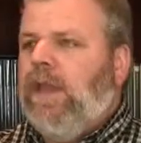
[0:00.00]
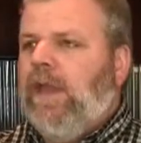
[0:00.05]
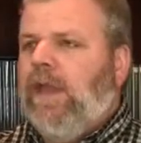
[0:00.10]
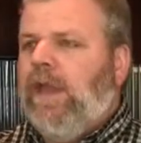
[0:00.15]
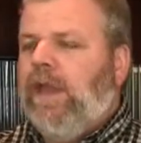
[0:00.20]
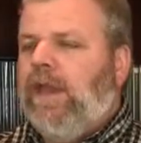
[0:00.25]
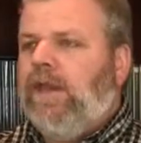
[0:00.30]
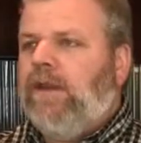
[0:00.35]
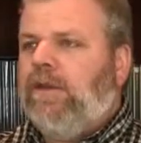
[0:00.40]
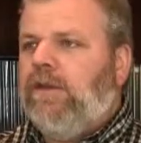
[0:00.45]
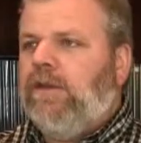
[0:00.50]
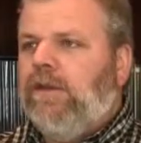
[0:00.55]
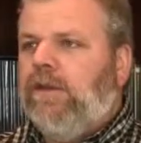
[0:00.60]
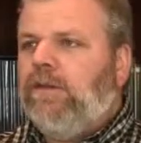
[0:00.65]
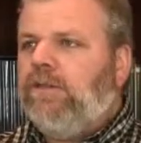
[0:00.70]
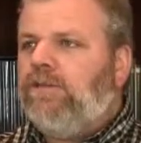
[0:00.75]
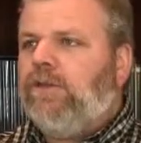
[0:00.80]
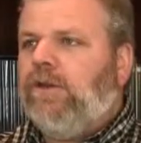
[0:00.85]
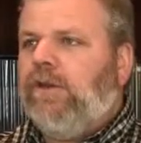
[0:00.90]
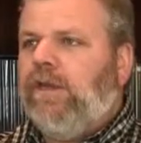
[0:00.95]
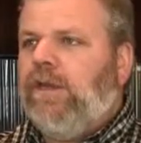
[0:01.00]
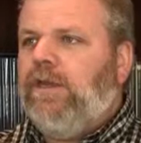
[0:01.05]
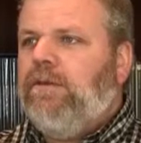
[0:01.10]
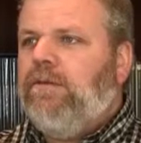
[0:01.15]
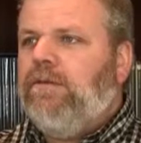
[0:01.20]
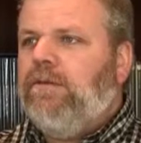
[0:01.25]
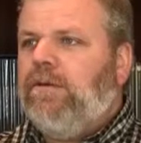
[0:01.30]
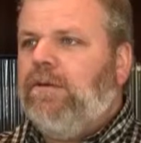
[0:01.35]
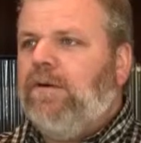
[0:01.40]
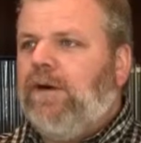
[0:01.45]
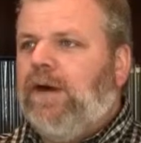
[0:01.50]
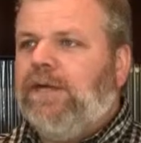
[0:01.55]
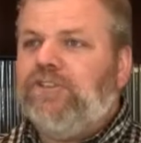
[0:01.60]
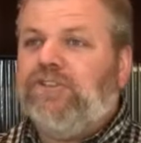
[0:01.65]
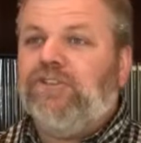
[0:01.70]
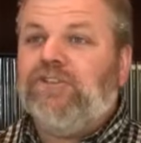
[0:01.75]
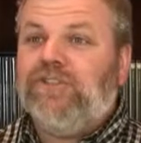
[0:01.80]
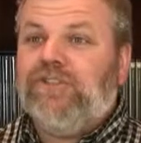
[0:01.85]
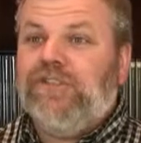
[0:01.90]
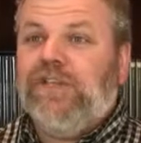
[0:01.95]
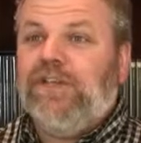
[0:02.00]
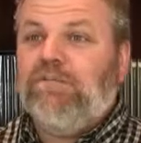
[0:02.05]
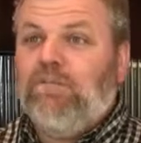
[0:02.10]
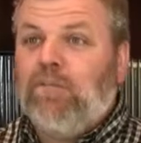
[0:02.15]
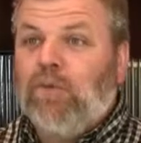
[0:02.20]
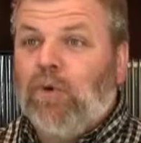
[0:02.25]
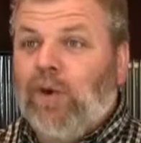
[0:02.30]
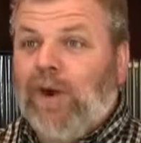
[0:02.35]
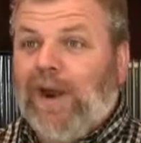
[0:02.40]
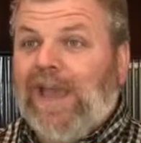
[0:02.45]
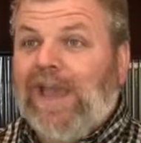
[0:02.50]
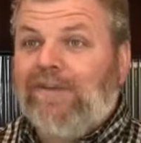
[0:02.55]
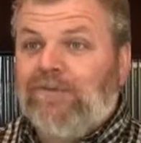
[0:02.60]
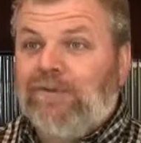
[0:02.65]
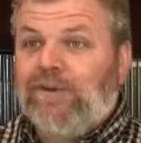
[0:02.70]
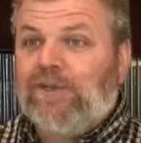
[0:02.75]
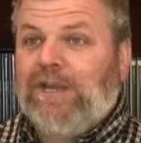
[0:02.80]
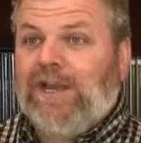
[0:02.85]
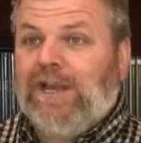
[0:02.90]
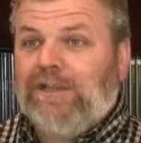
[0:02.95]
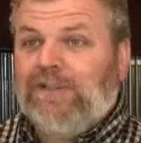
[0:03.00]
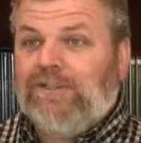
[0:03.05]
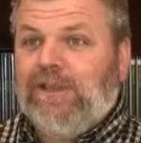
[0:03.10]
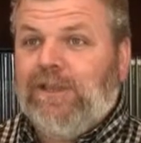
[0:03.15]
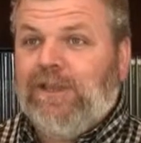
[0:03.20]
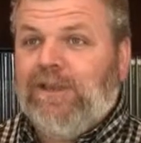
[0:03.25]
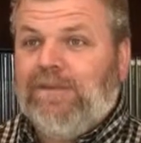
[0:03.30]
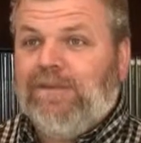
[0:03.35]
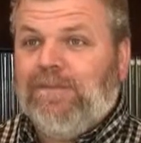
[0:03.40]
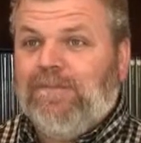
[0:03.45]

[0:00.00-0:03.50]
And initially, I just did more advertising.